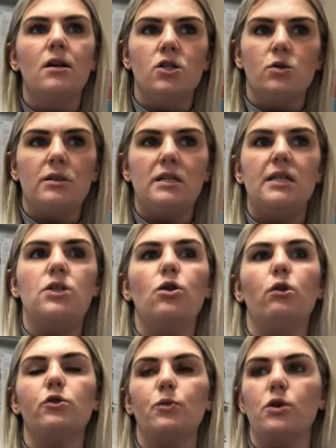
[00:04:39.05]
So a
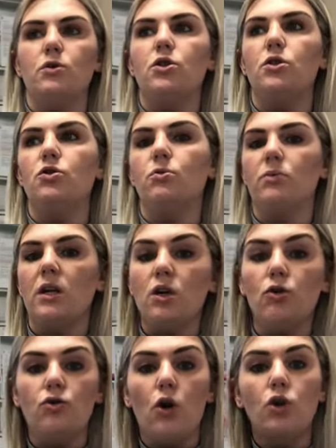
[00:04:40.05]
detour is when you do something
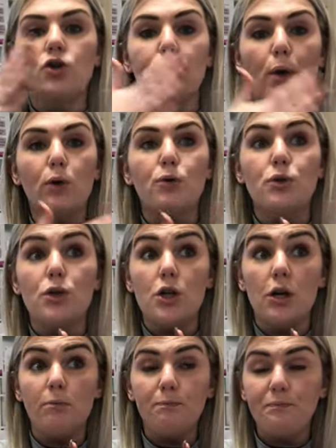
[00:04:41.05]
you're not supposed to
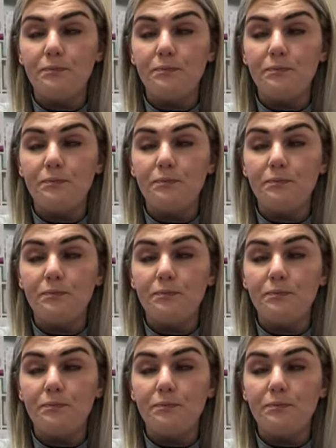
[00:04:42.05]
do.